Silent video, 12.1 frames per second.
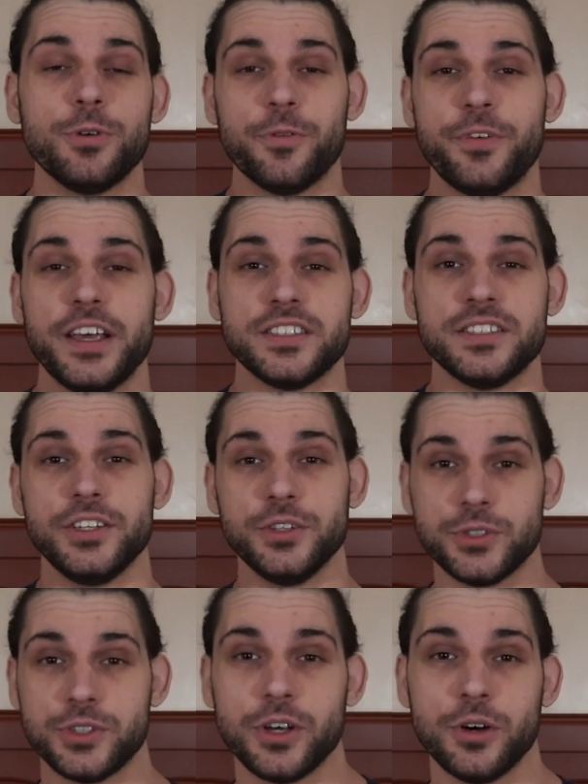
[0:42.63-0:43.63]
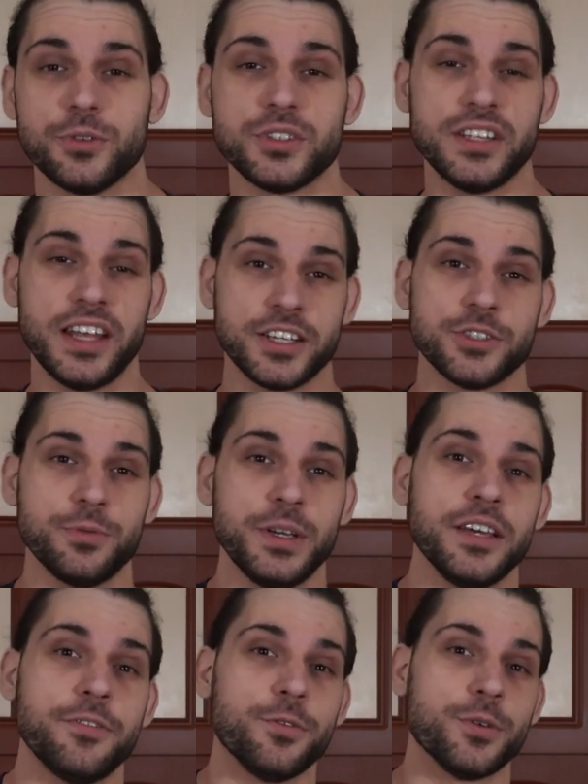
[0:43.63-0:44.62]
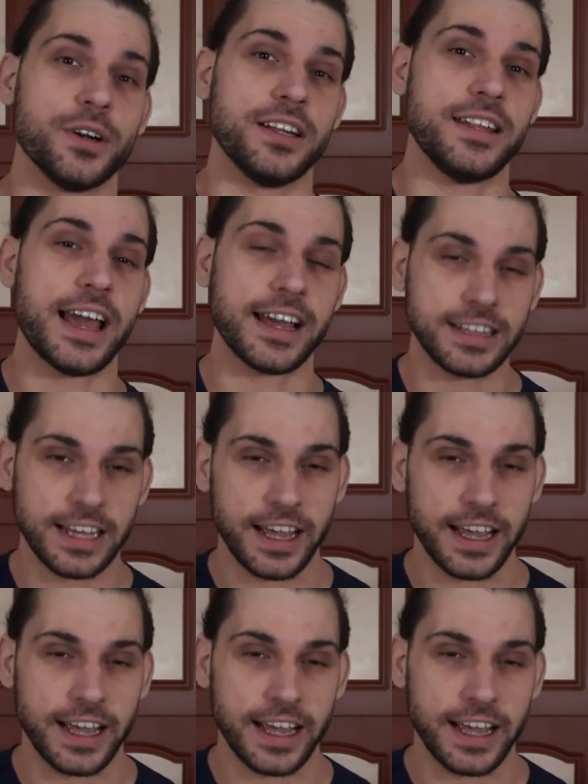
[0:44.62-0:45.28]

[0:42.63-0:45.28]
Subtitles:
will face the Usos next week for the tag